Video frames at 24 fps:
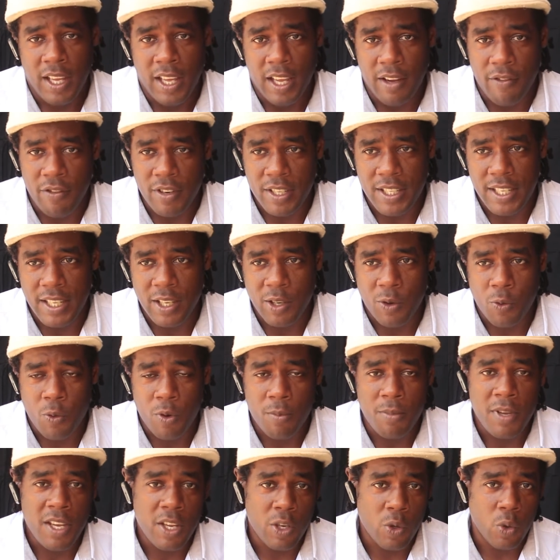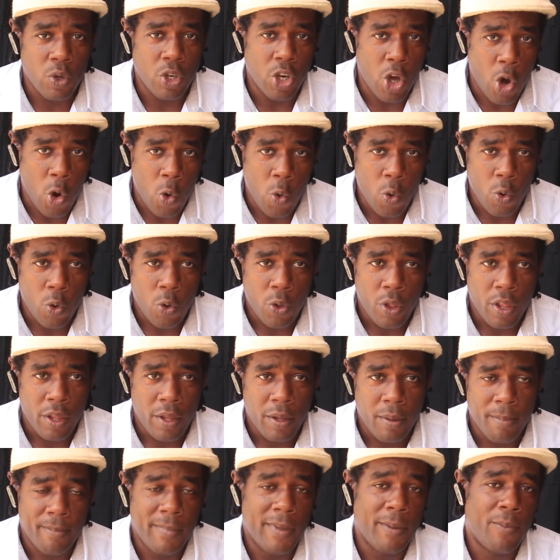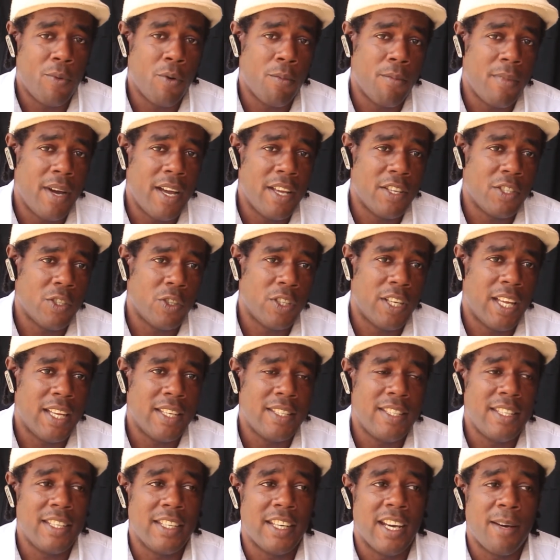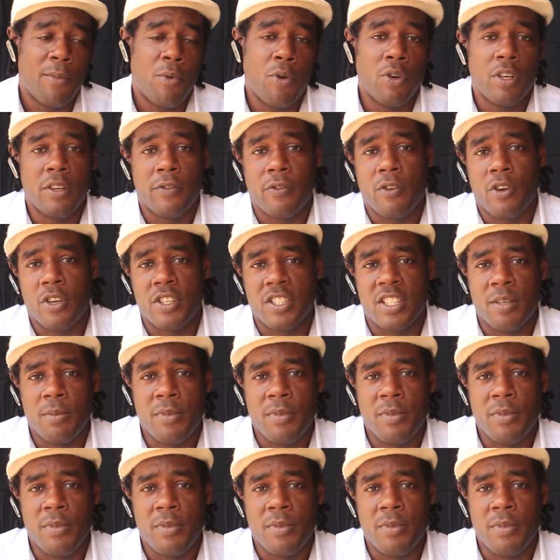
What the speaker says: Everything when me do now, me put my son and think about it first.